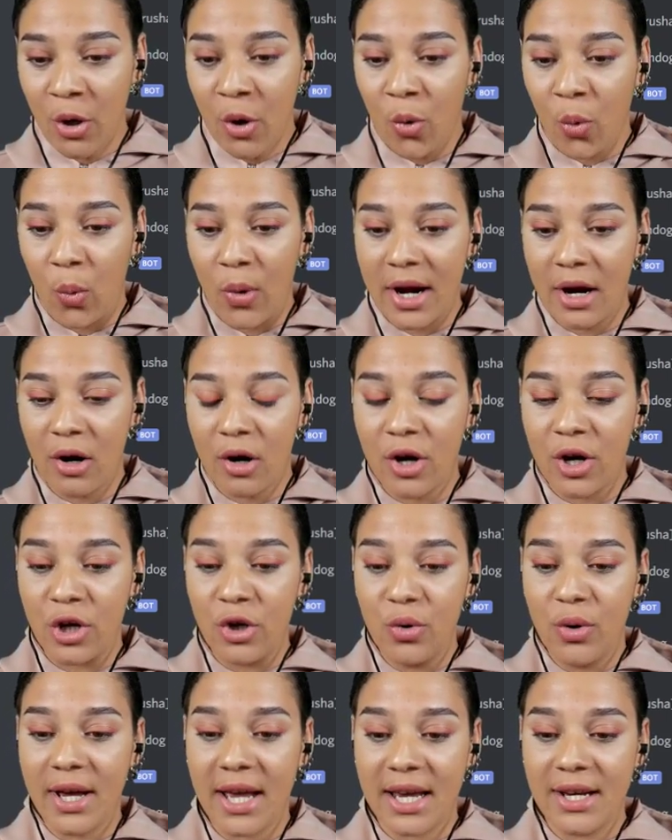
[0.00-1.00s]
where
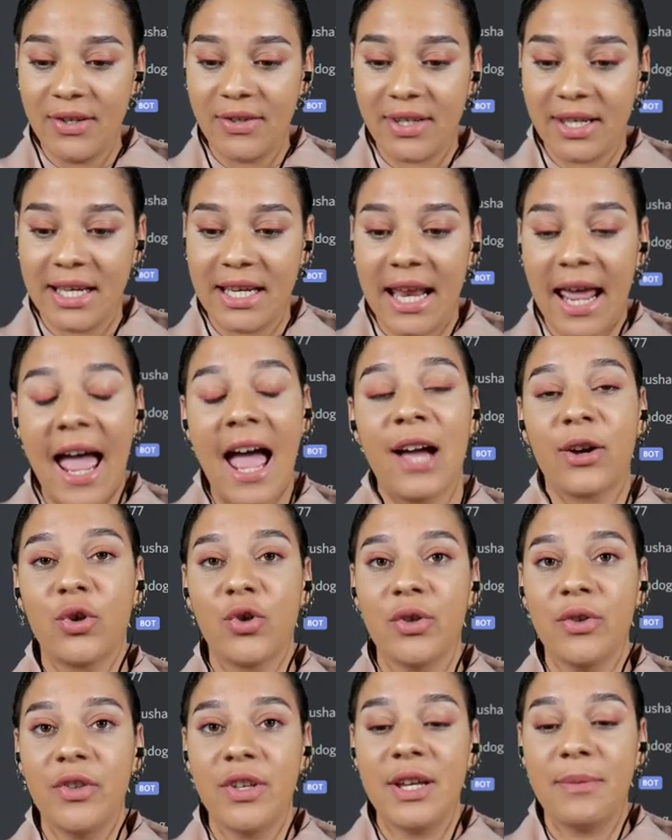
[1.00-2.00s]
you guys can
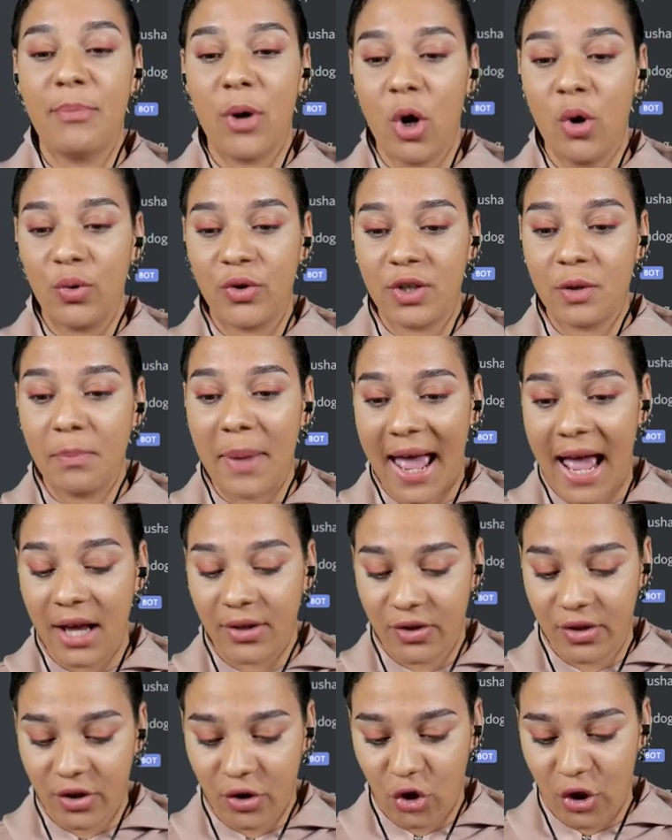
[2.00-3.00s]
actually post
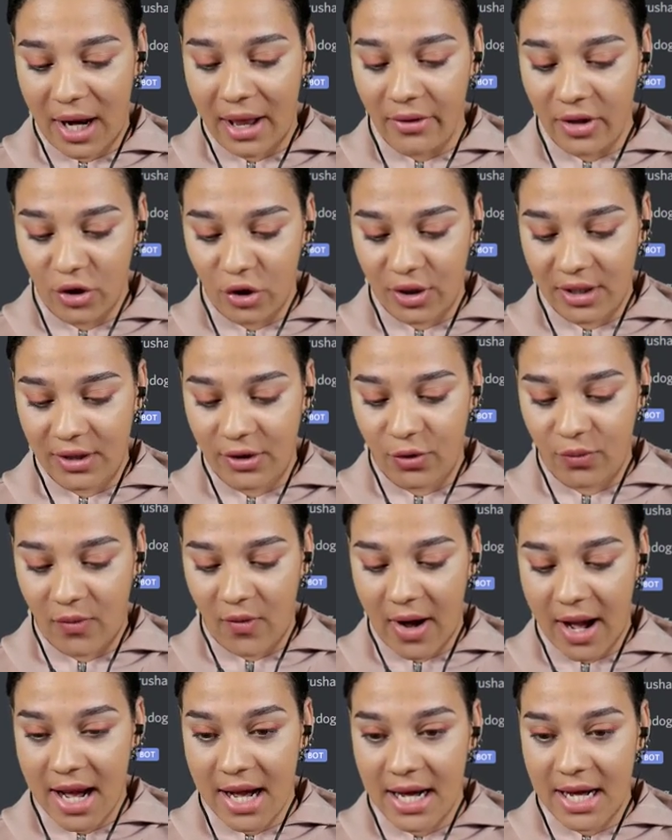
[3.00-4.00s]
past challenges
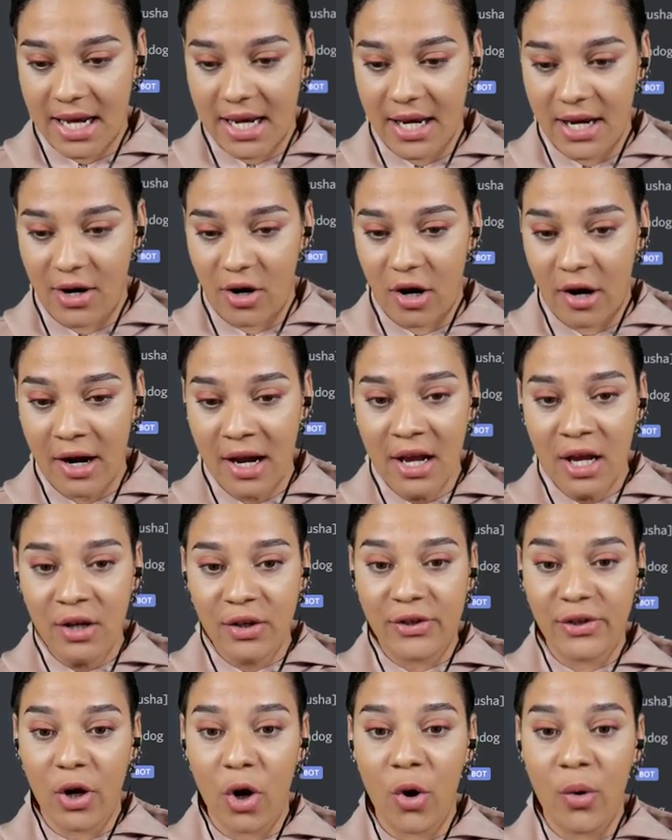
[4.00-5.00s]
right here.
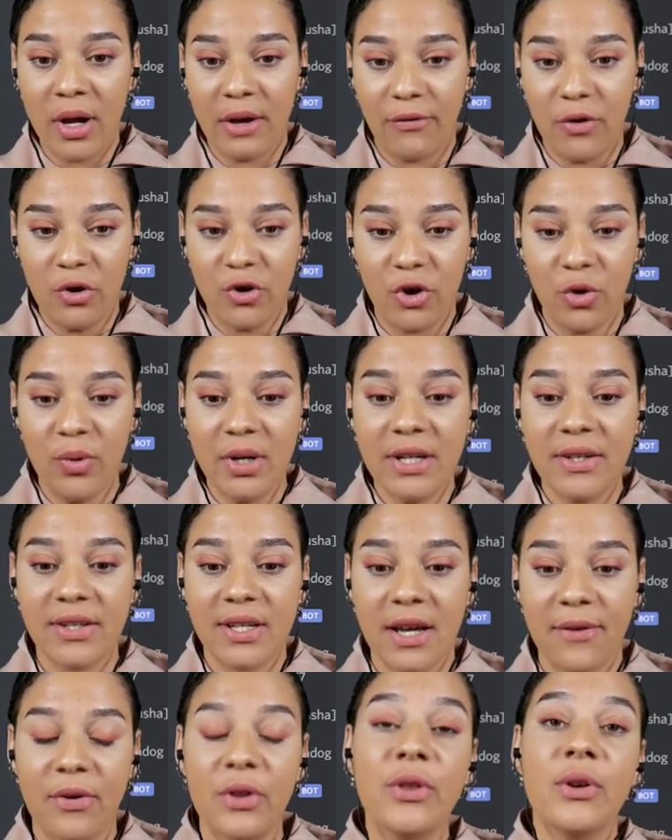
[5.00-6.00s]
So if you're doing
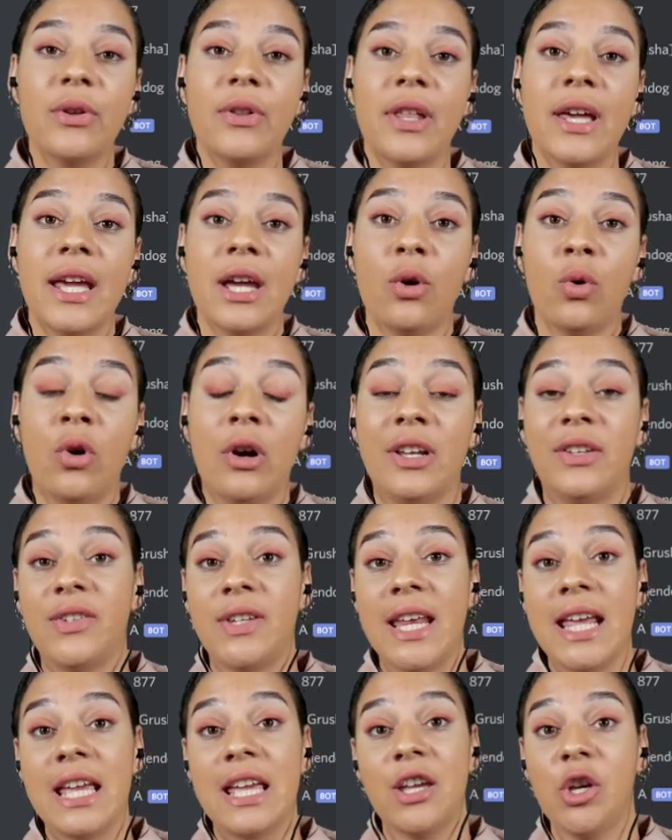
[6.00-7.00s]
stuff a little late or it's
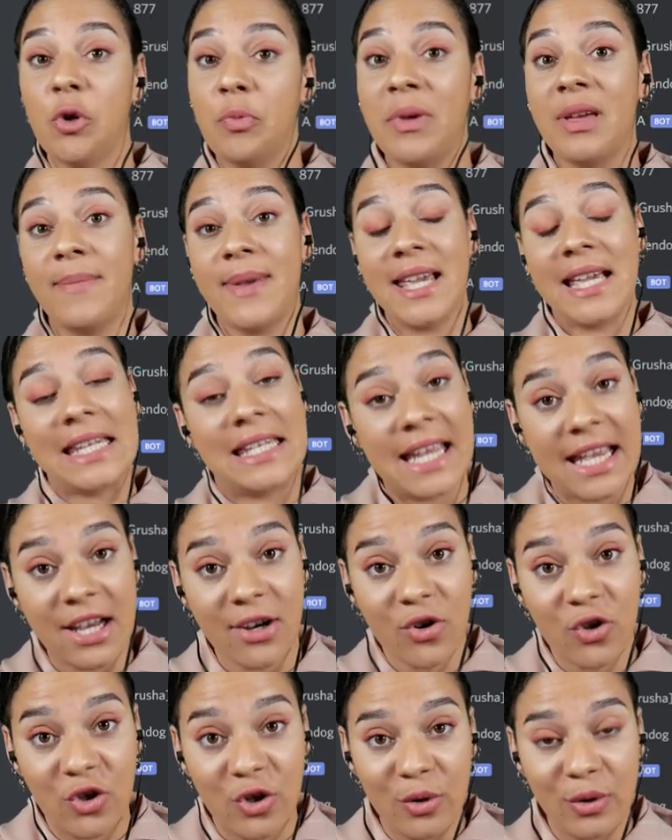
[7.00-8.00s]
taking you maybe a day or
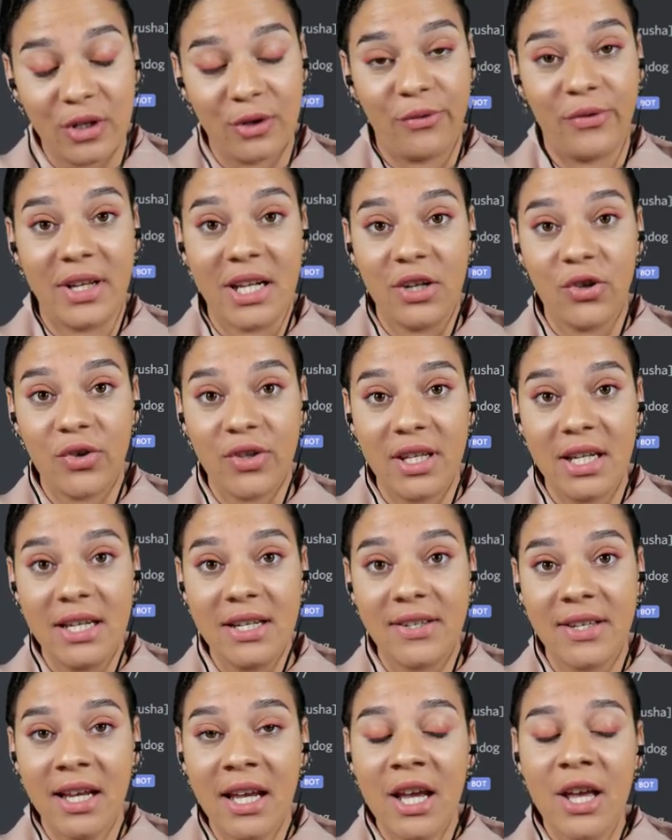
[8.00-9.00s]
two to finish
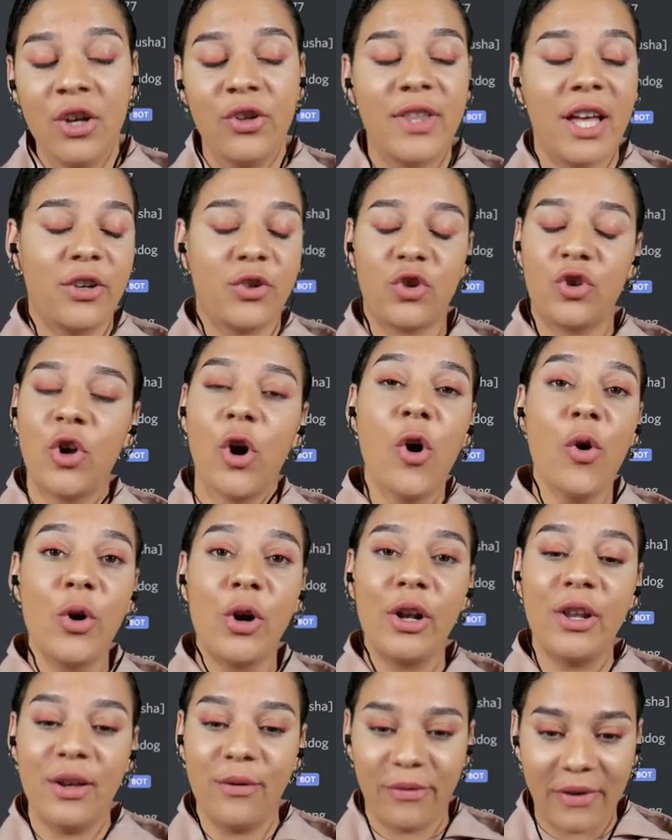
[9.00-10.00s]
these, that's
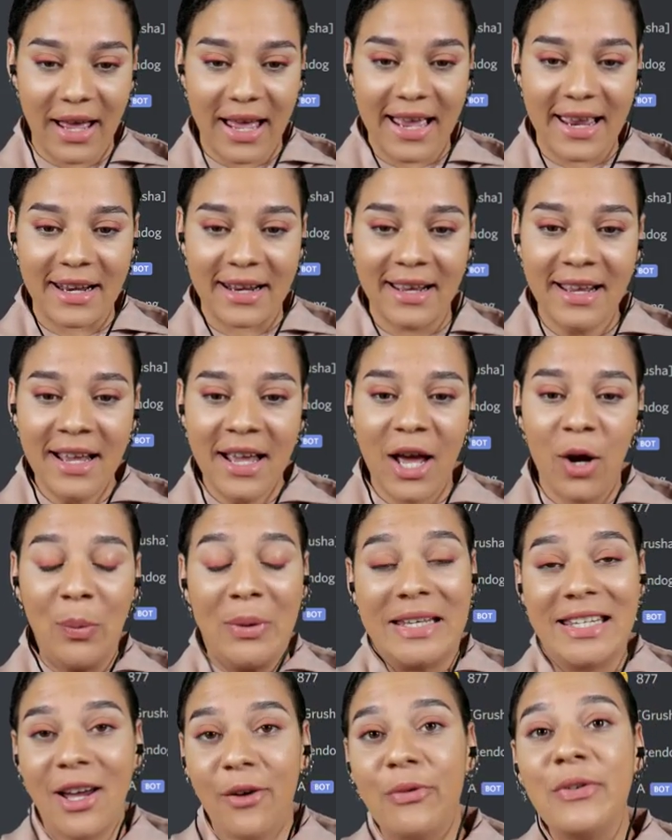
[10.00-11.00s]
totally fine. Uh, we
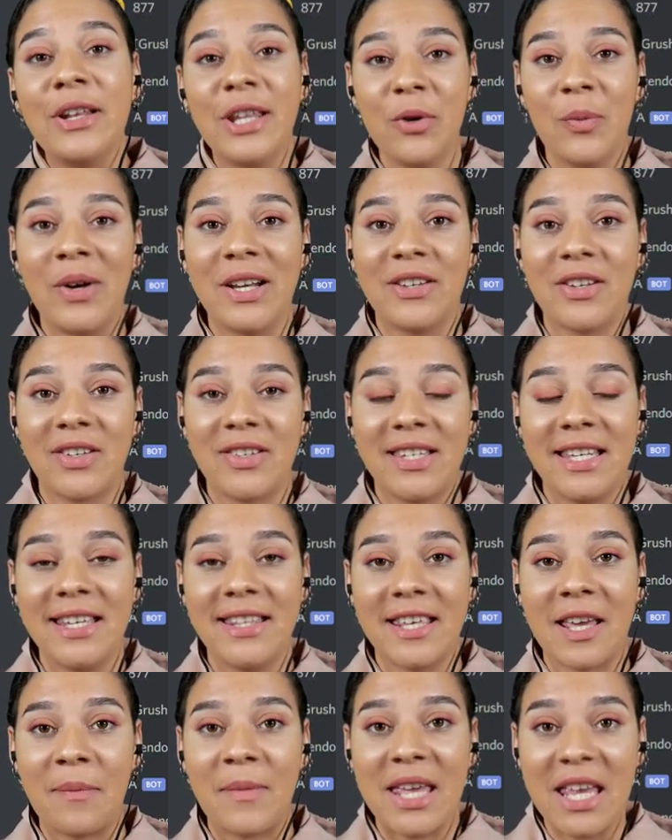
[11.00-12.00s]
definitely want to see
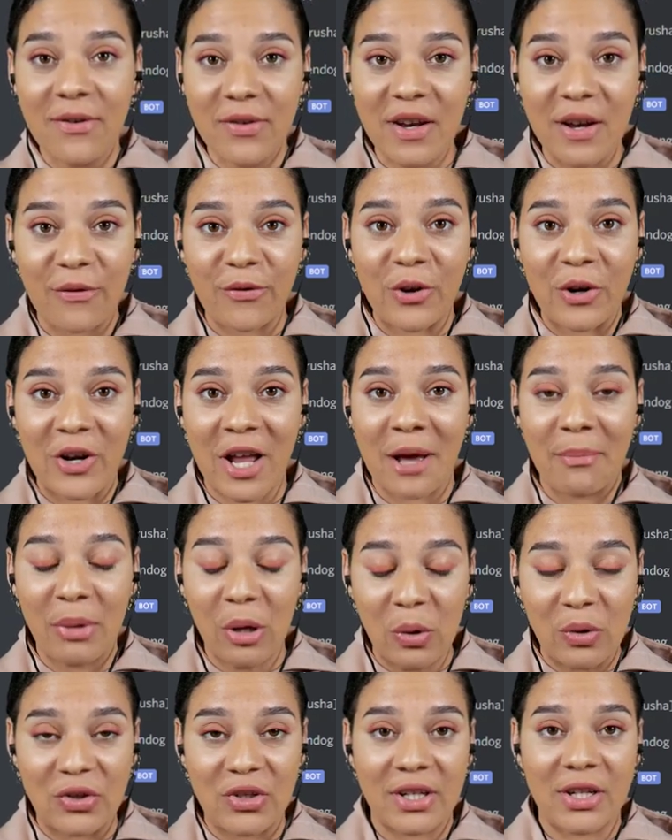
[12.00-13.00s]
them even if they're not
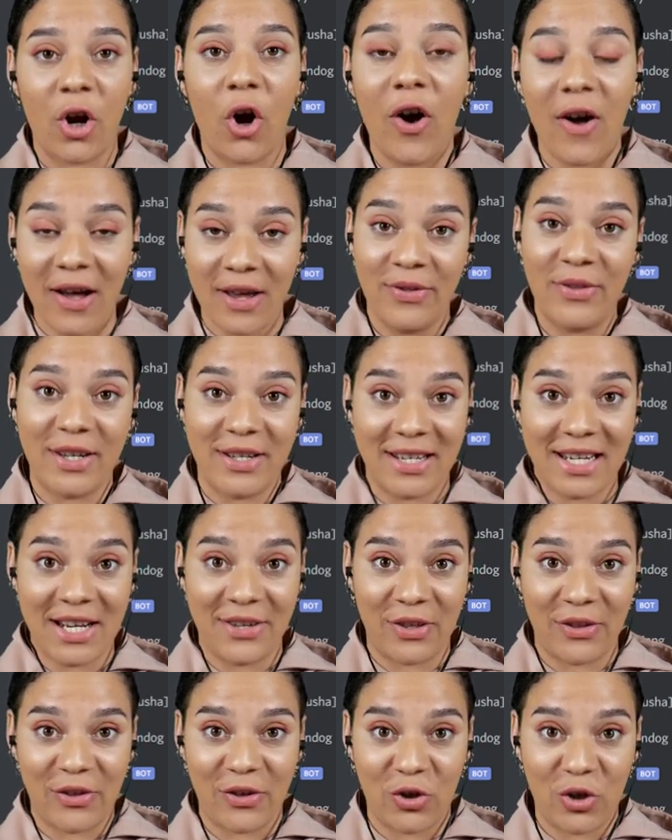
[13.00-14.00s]
posted on the day
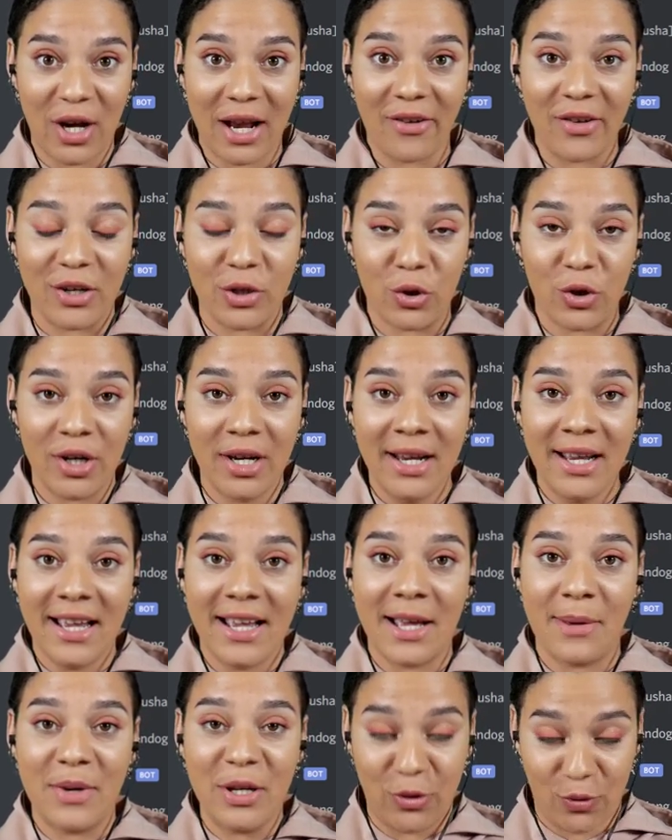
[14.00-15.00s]
that the challenge
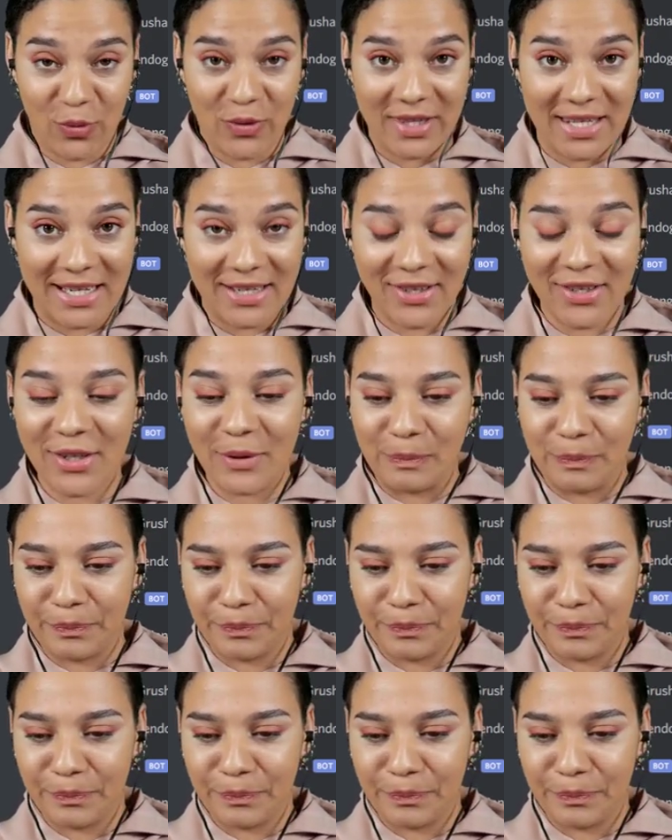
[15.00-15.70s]
um, is released.